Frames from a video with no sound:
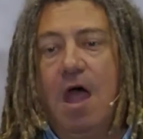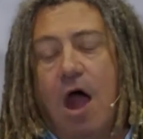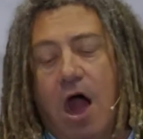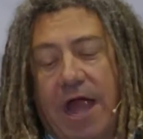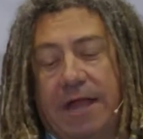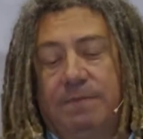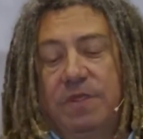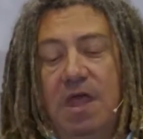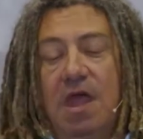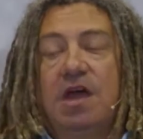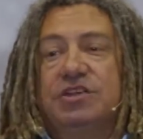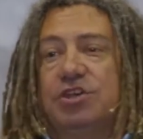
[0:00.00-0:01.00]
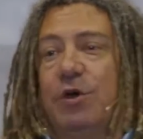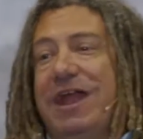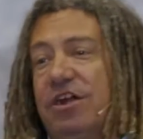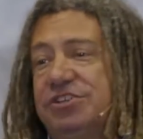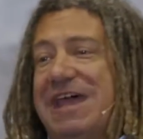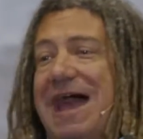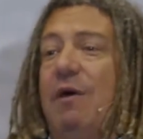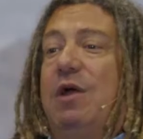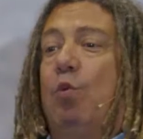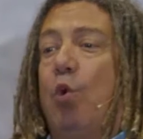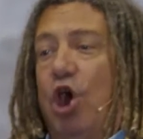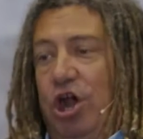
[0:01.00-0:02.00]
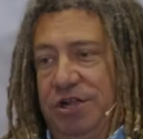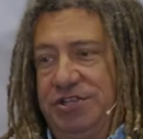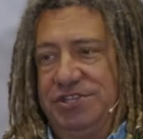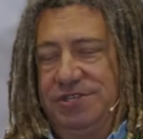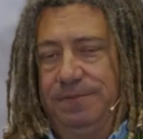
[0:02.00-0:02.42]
All right, so here's how it works.